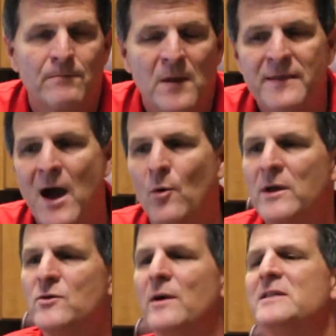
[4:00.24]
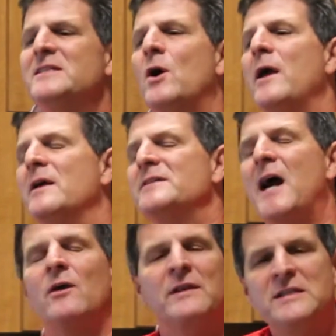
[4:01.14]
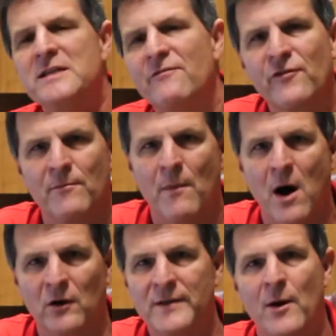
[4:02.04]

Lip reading: And now we're into an entirely different model.